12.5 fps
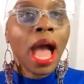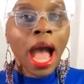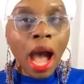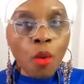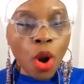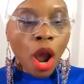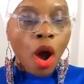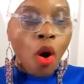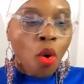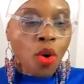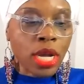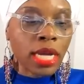our
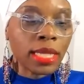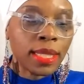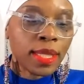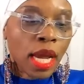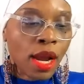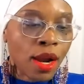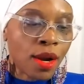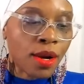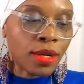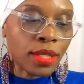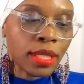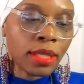own
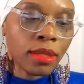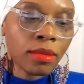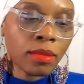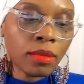concerns